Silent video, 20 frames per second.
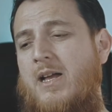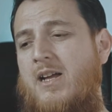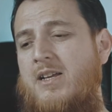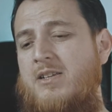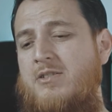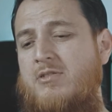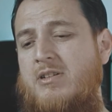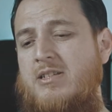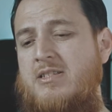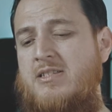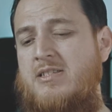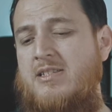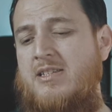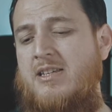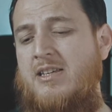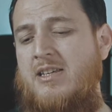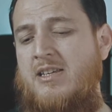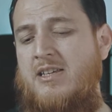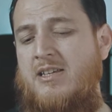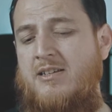you can
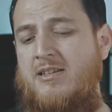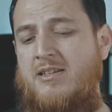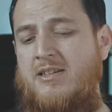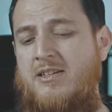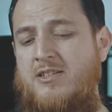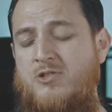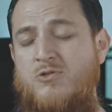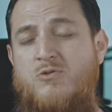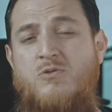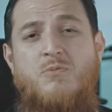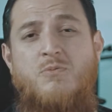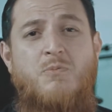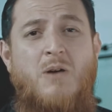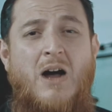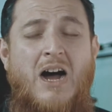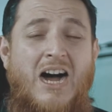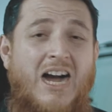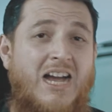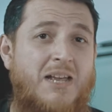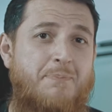say too
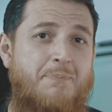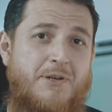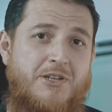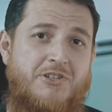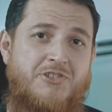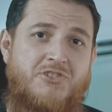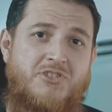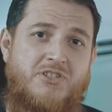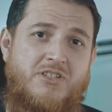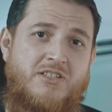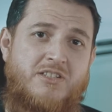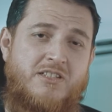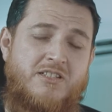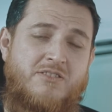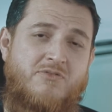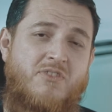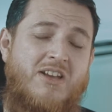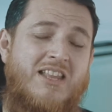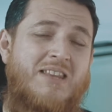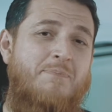high pitched. It
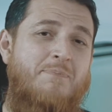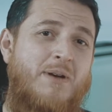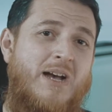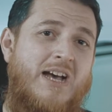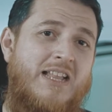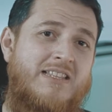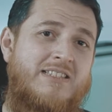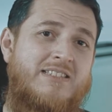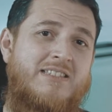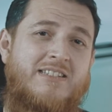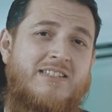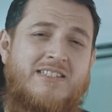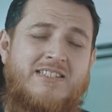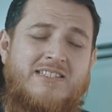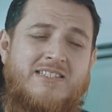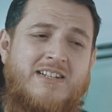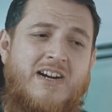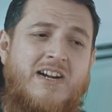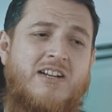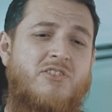is very balanced. It
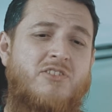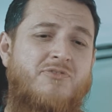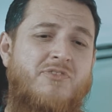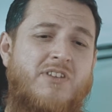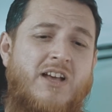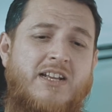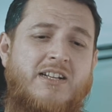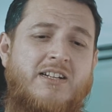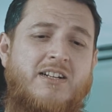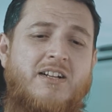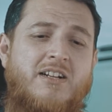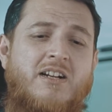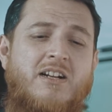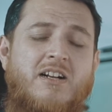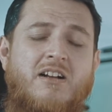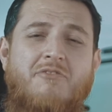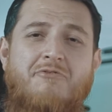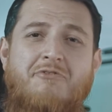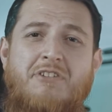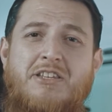is kind of like
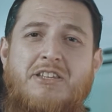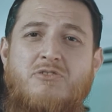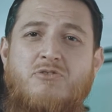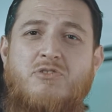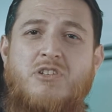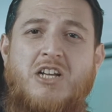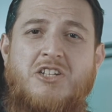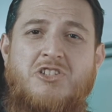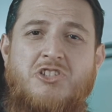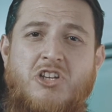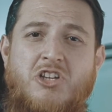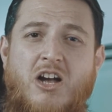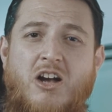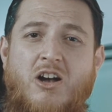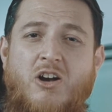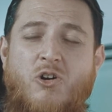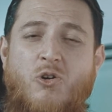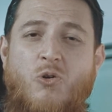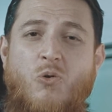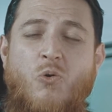when you touch a
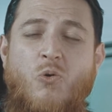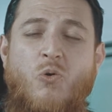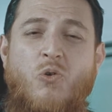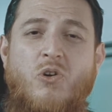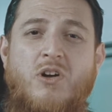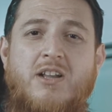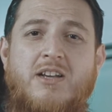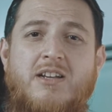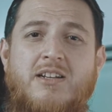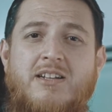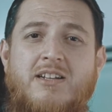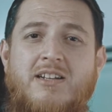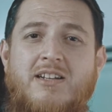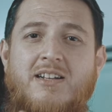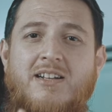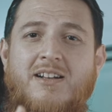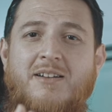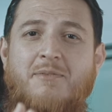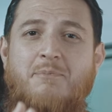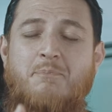cold
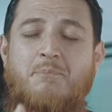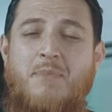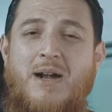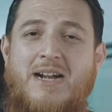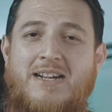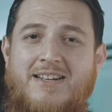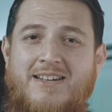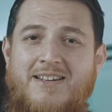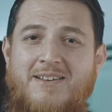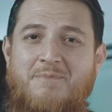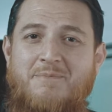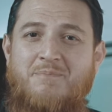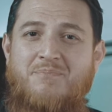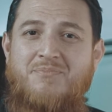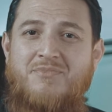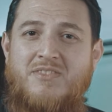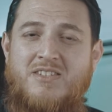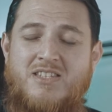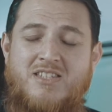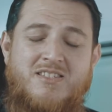metal,
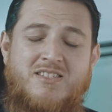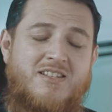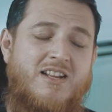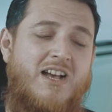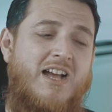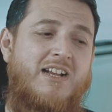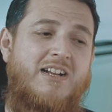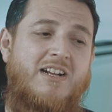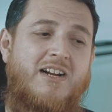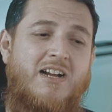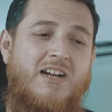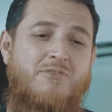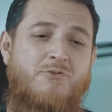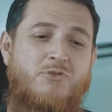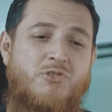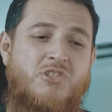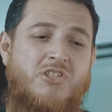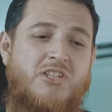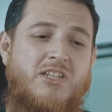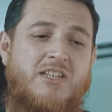just like I
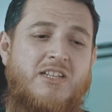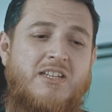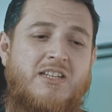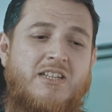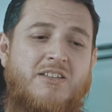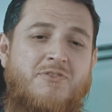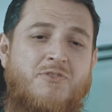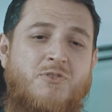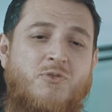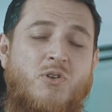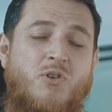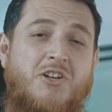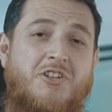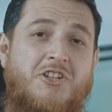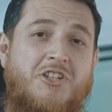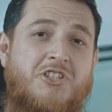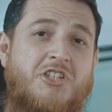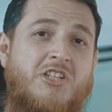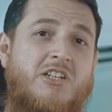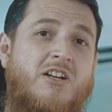would say if you are
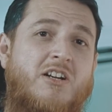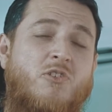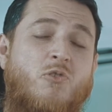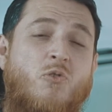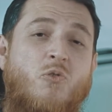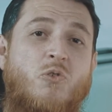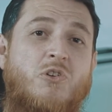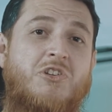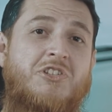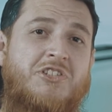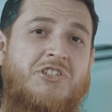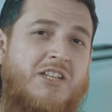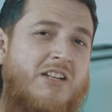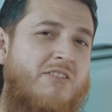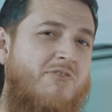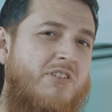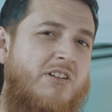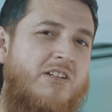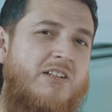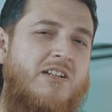touching a cold
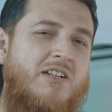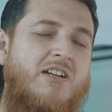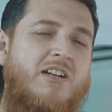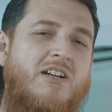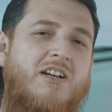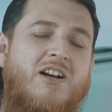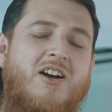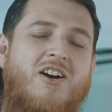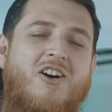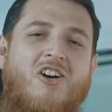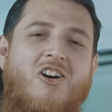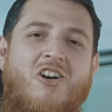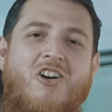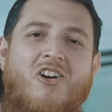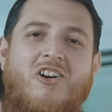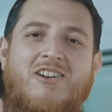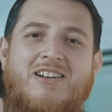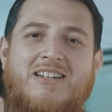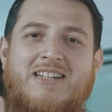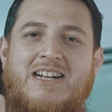silver
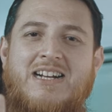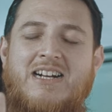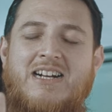or